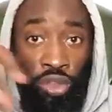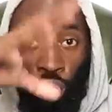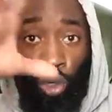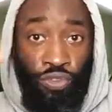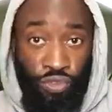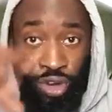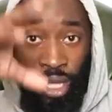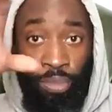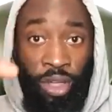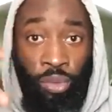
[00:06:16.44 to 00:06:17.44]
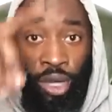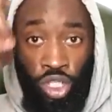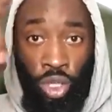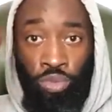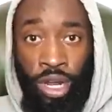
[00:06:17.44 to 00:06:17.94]
those three, by the way,
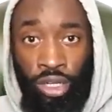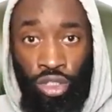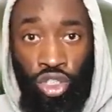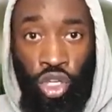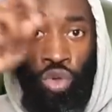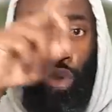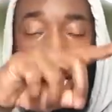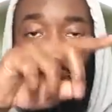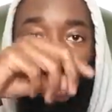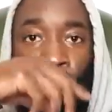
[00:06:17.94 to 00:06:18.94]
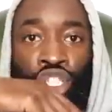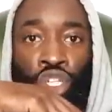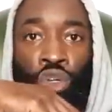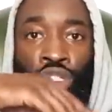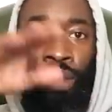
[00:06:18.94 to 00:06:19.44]
Top Rank, Dazn, and
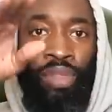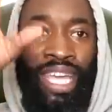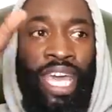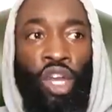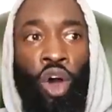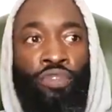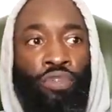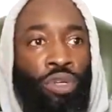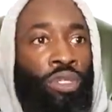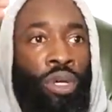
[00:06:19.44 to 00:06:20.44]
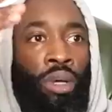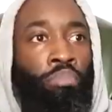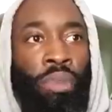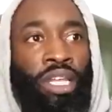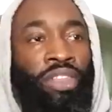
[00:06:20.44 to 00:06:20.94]
Showtime. They're getting offered
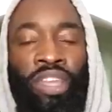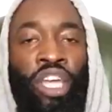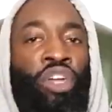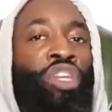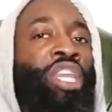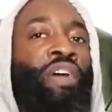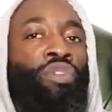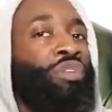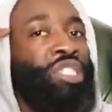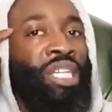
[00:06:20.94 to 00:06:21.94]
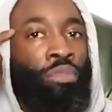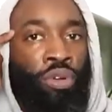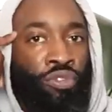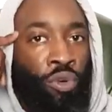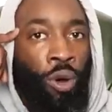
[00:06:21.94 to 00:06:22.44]
money that they could never have seen
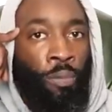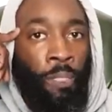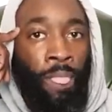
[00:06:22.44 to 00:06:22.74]
before.